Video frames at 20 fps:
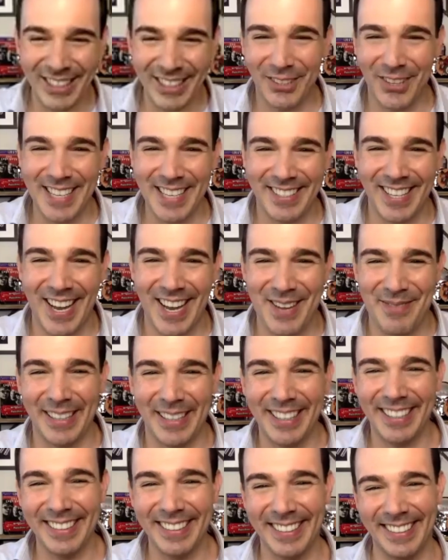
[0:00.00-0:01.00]
New York.
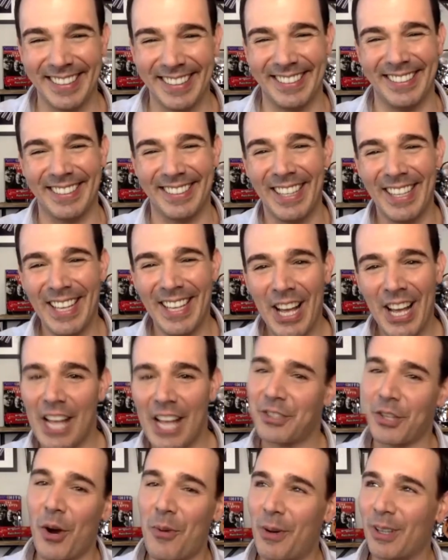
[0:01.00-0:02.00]
So it is
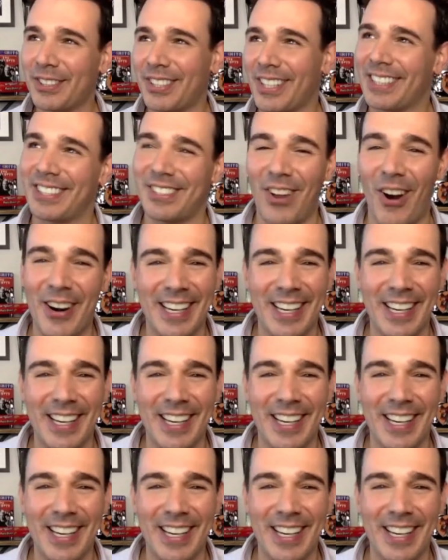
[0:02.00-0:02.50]
a good time to start